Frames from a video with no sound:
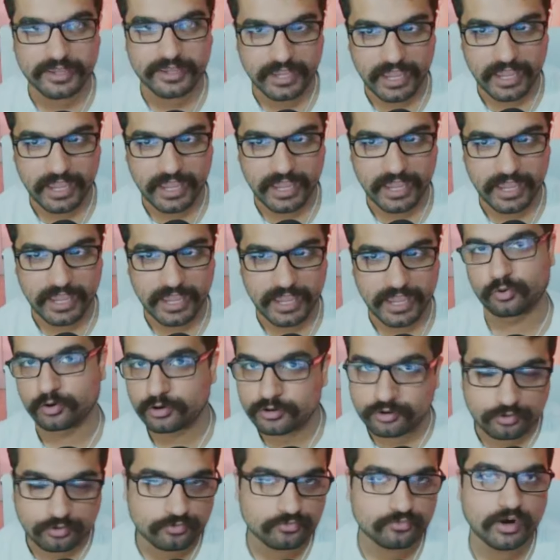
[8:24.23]
like a
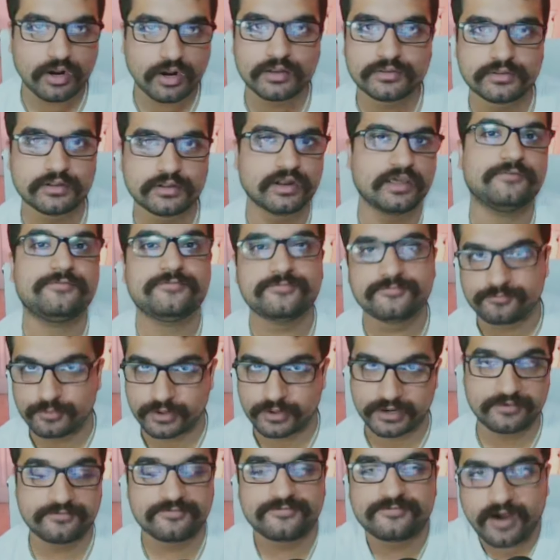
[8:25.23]
shorter run than
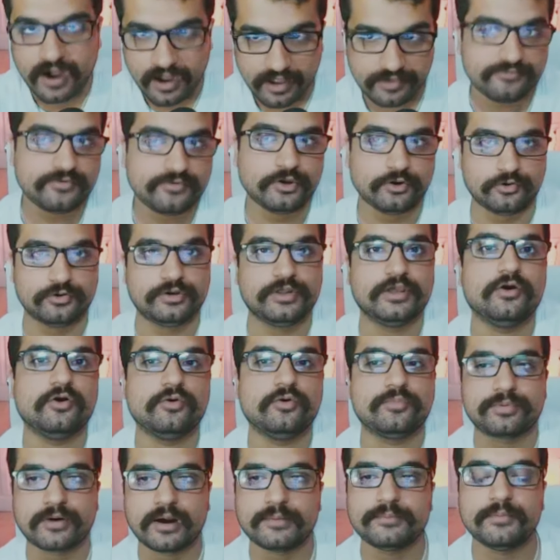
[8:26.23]
what a 5-year
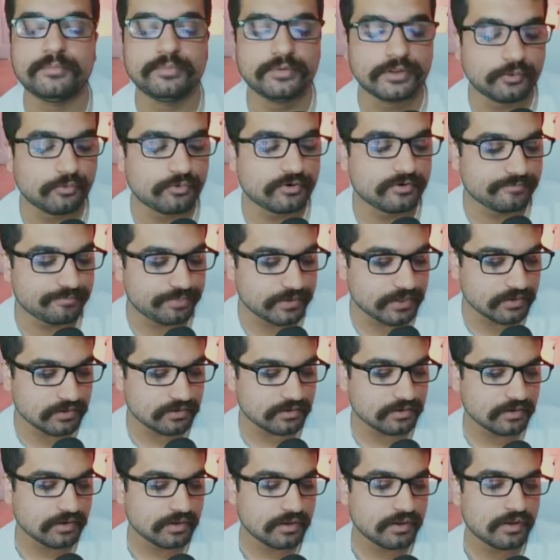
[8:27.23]
deal probably would have
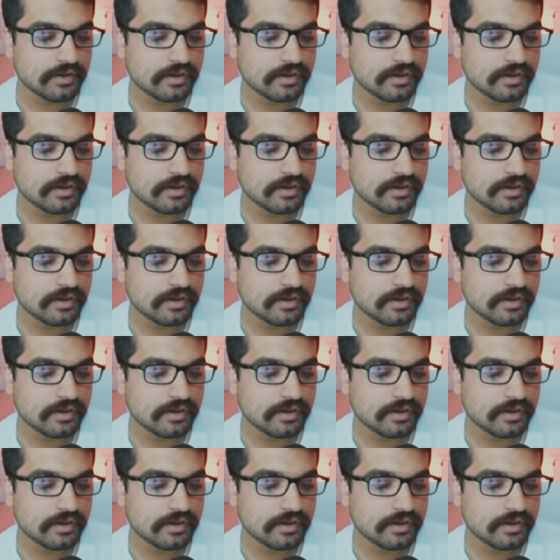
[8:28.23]
been.